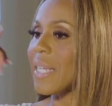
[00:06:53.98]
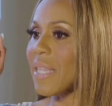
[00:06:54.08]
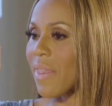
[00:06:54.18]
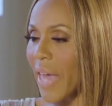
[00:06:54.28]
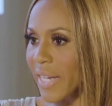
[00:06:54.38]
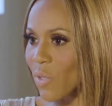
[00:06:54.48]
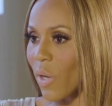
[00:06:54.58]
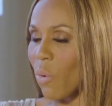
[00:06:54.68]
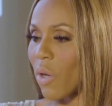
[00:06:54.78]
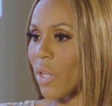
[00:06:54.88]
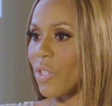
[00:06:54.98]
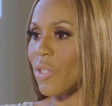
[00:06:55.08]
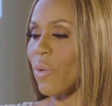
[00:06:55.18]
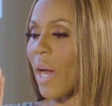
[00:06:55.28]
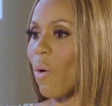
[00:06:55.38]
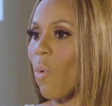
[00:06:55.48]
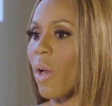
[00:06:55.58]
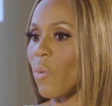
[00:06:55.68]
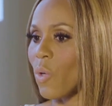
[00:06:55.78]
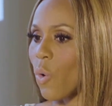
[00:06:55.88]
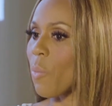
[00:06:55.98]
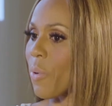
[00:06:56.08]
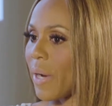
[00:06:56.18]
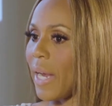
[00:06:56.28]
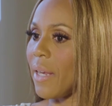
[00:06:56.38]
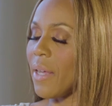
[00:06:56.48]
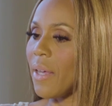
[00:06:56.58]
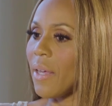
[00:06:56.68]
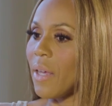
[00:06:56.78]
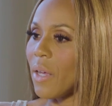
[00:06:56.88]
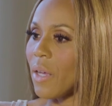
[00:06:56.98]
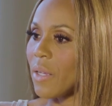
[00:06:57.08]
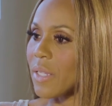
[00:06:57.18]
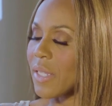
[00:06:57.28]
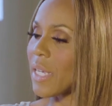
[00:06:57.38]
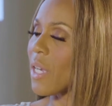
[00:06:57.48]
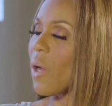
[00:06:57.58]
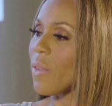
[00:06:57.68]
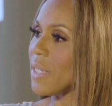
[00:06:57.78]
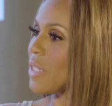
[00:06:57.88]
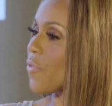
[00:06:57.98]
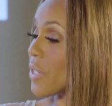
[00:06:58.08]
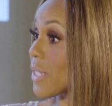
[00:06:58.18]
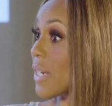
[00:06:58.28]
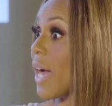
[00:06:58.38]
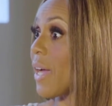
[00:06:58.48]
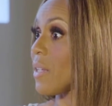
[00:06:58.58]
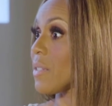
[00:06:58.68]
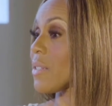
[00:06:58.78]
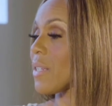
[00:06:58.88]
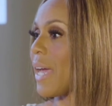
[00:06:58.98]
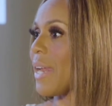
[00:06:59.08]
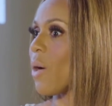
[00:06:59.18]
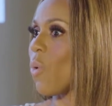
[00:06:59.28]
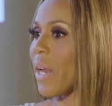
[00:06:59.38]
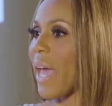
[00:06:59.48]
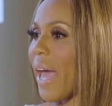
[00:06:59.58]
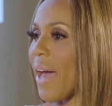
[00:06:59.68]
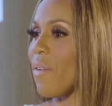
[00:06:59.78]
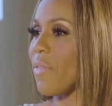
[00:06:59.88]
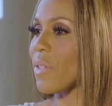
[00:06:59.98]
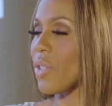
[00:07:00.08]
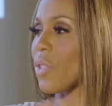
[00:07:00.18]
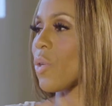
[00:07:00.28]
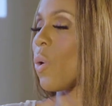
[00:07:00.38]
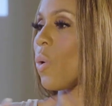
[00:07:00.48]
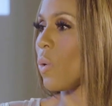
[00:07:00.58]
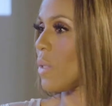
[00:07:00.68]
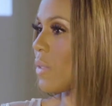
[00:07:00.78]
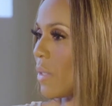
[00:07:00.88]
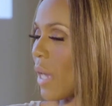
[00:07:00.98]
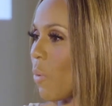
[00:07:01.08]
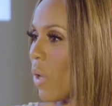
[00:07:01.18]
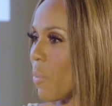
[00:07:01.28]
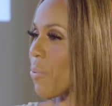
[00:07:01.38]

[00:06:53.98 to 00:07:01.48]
And I said, that's what I want to do. I want to incorporate singing all these different styles, and I want to have soul. I want to